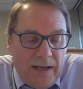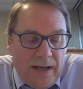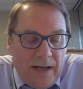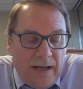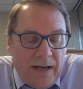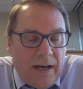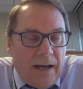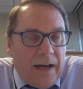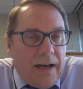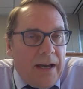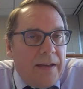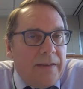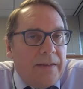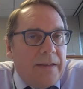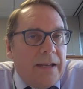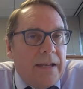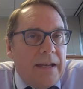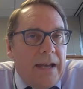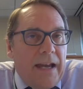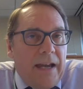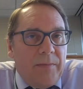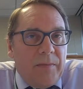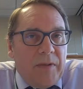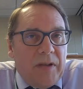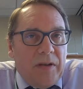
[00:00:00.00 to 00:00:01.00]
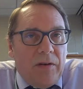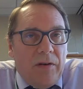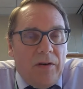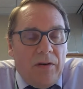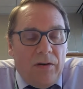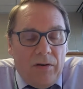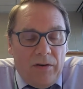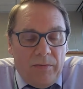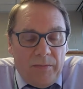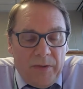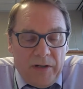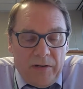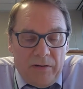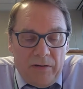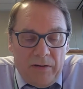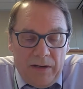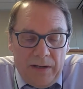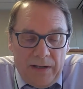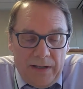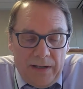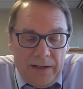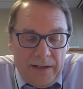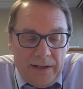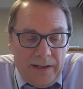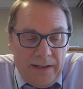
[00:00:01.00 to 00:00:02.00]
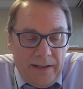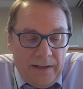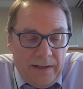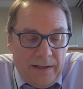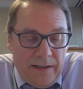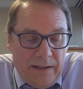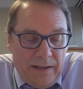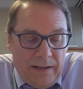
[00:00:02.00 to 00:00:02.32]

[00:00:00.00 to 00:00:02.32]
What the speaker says: and they named it Omicron.